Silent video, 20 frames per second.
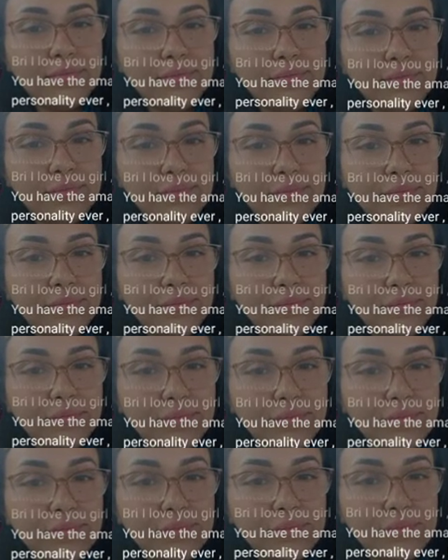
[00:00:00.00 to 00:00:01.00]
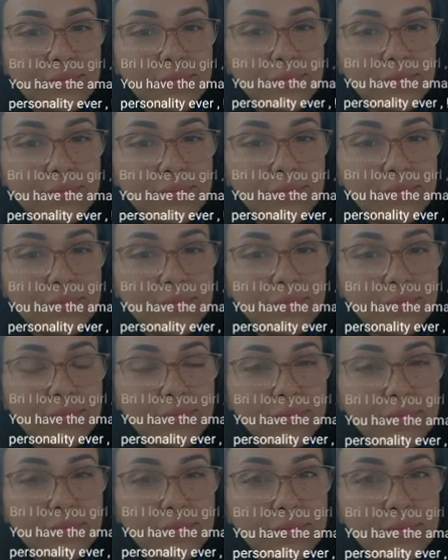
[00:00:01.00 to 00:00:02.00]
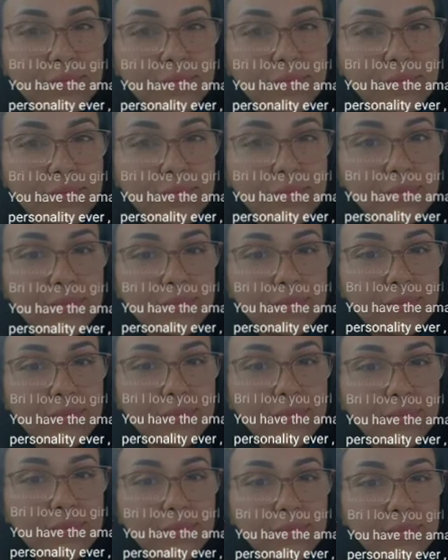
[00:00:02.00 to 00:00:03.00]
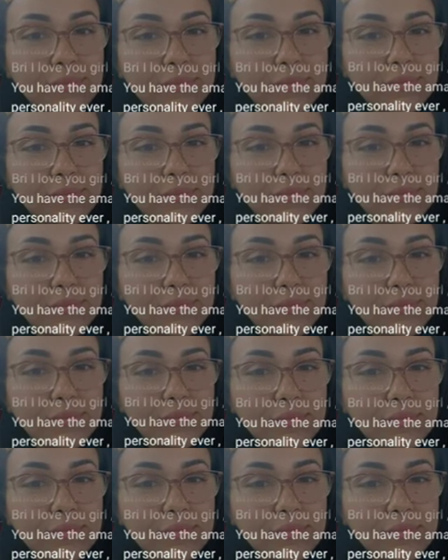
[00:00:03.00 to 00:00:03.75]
(no one is talking)